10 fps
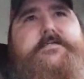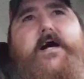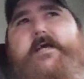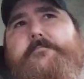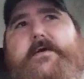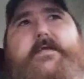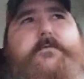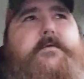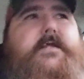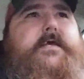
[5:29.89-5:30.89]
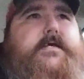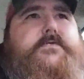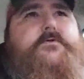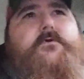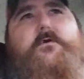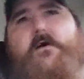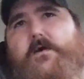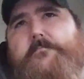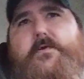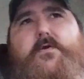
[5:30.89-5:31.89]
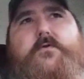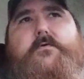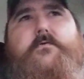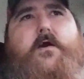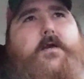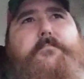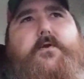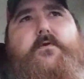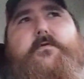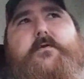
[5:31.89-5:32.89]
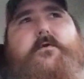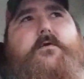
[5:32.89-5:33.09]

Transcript: diabetic medication or heartburn